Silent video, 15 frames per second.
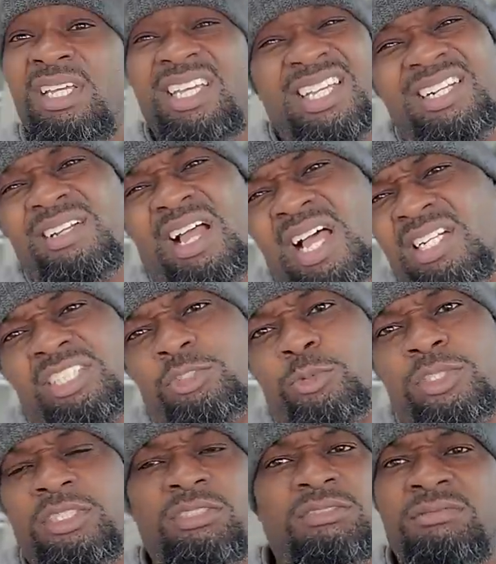And to be honest
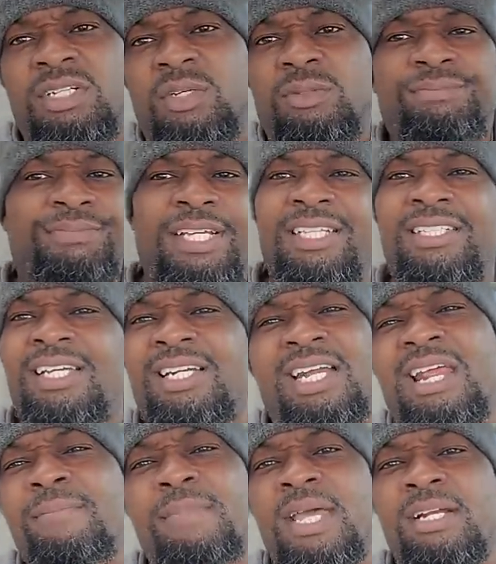with you, no, none of
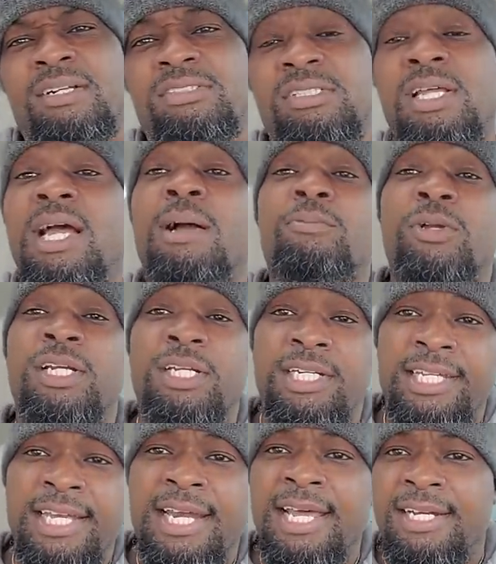that matters. I'm ready to
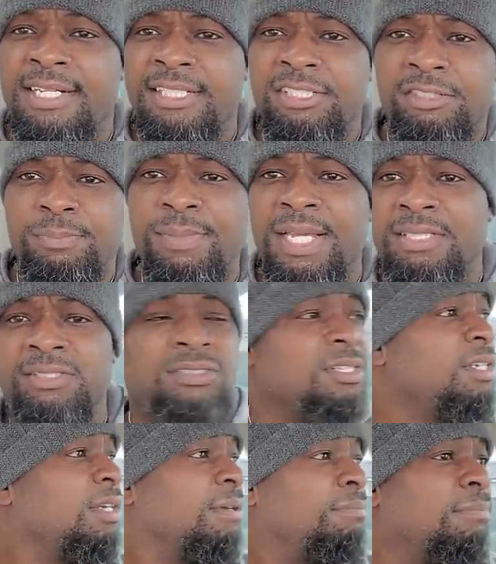get out of this mess.
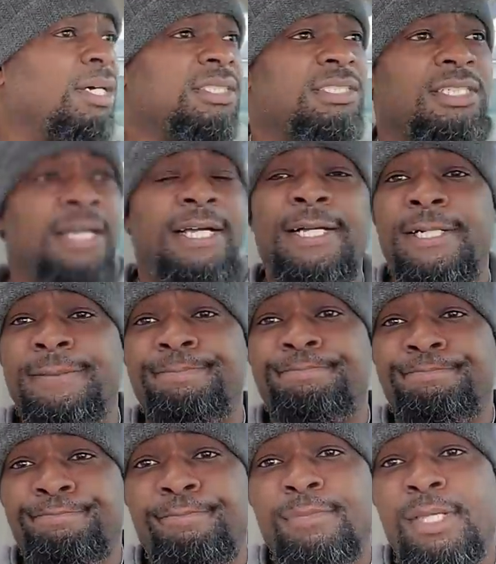But,
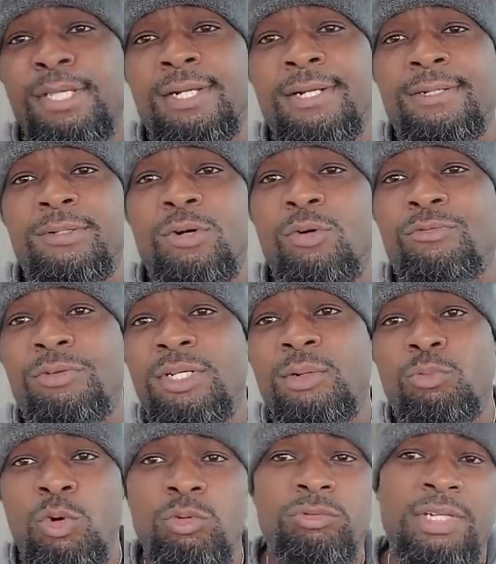you know, hopefully it
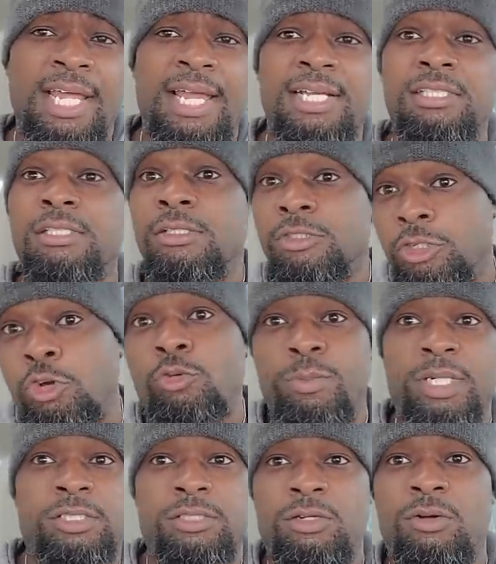won't last too
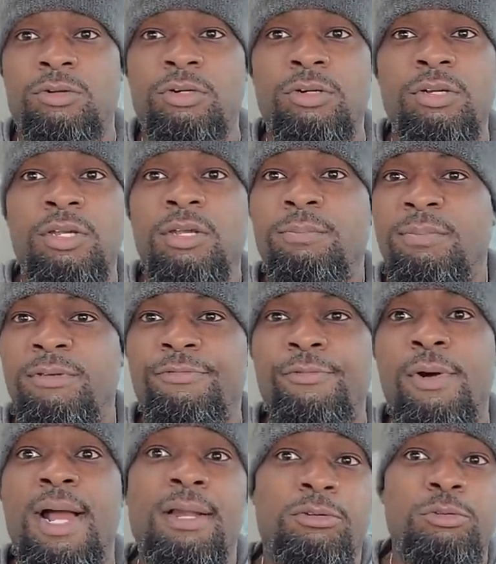much longer
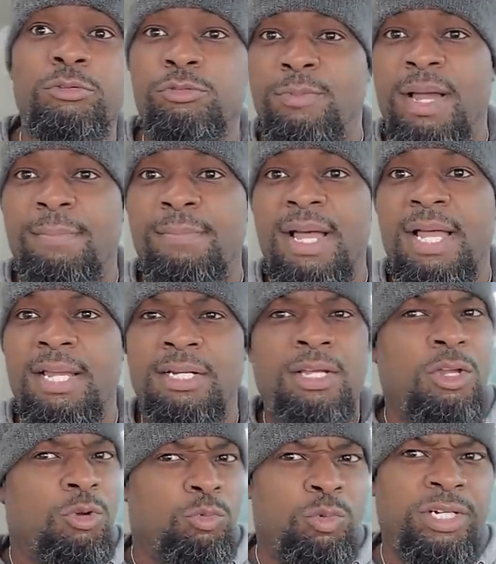before I lose my mind.
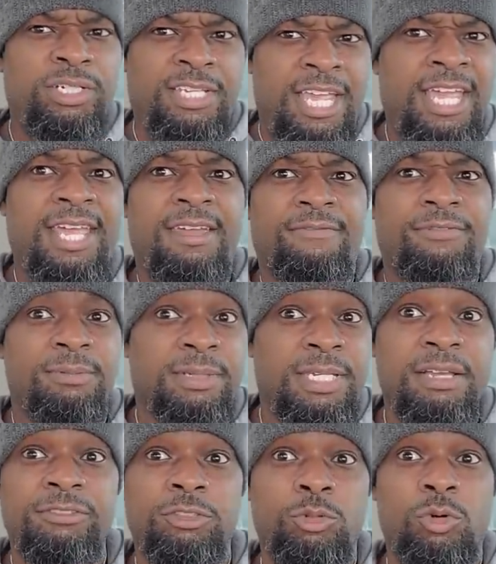When Kev from
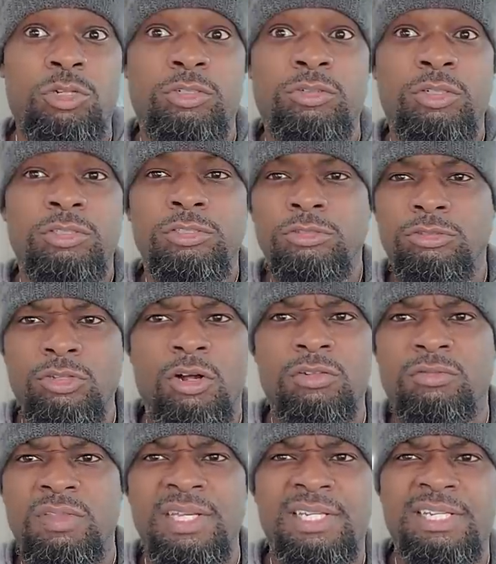Kevin's Corner
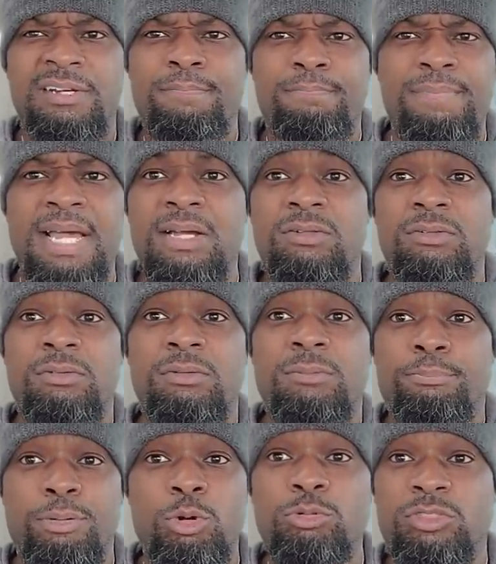start thinking about
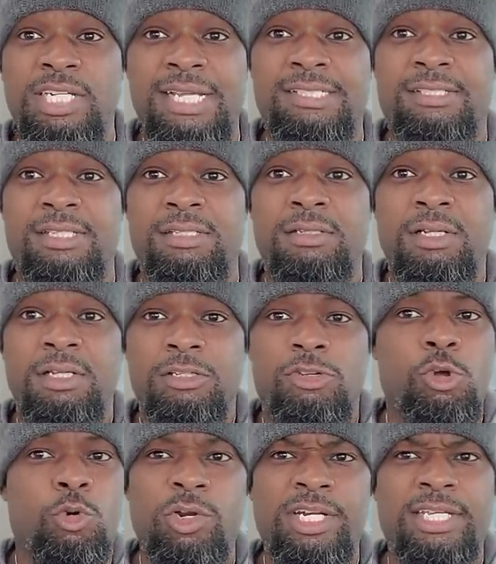protesting,
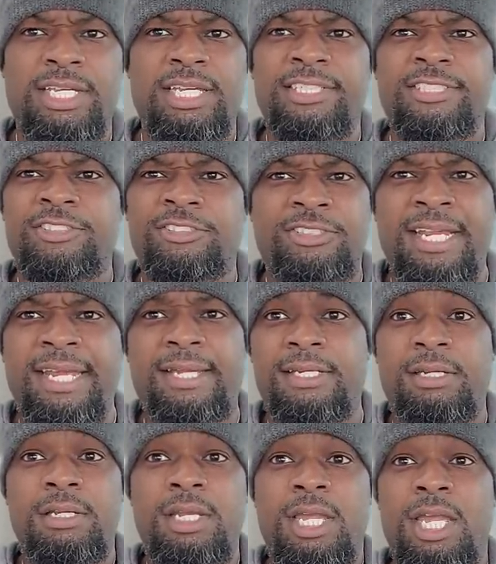going to get a stick
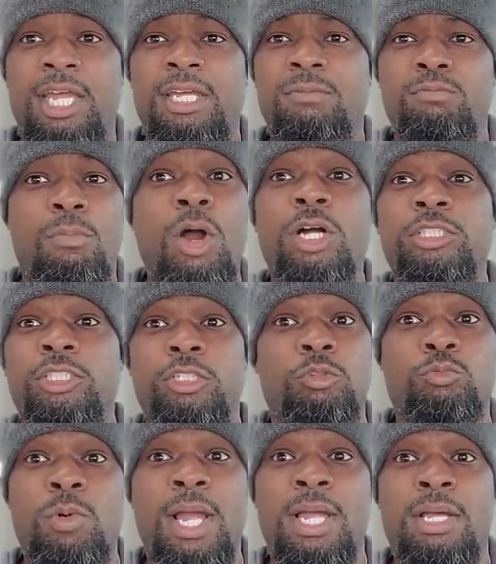and marching
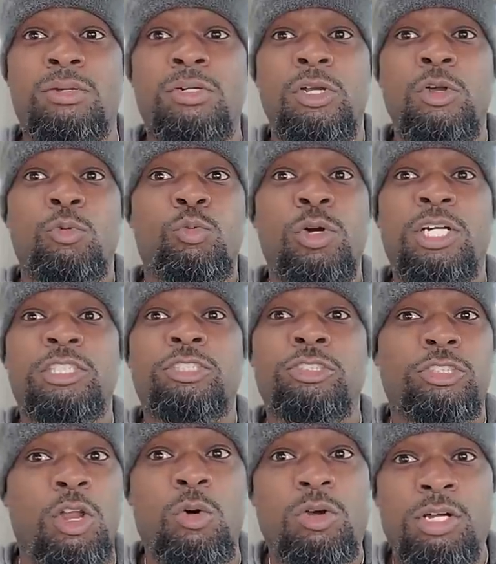around with a
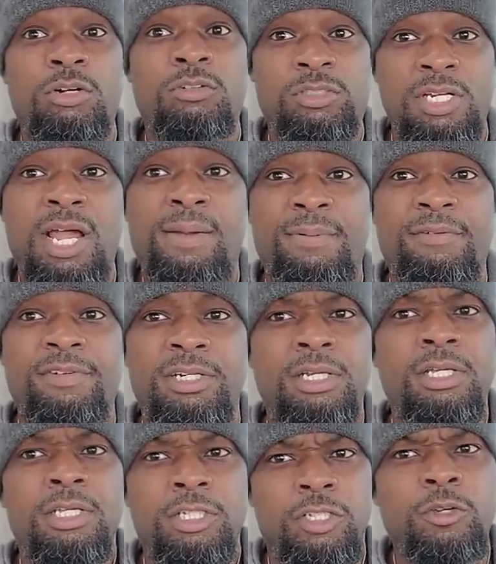slogan on top of it,
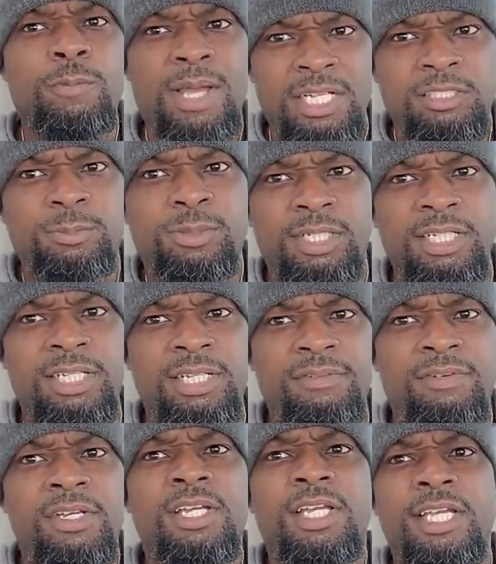you best
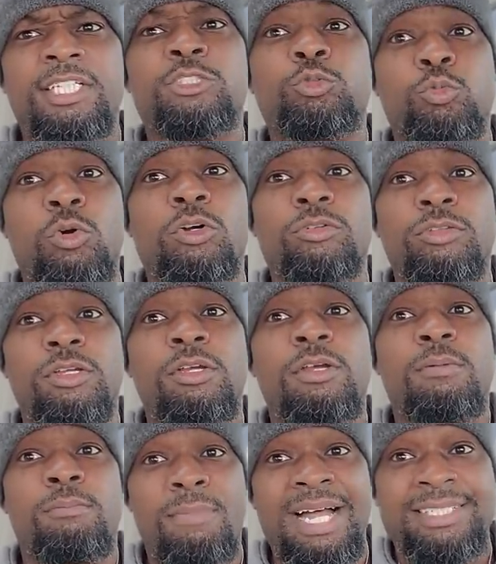believe it's worth
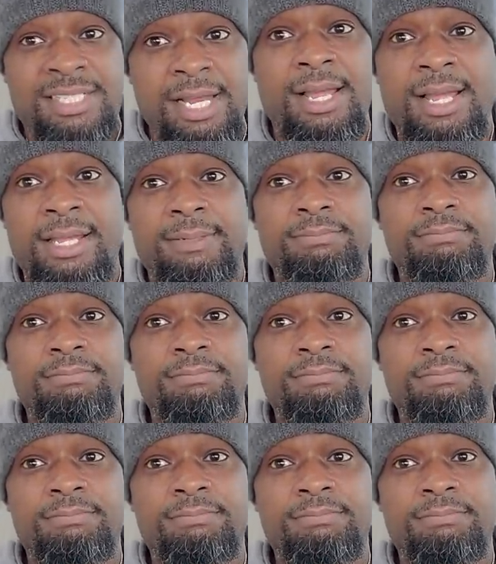my time.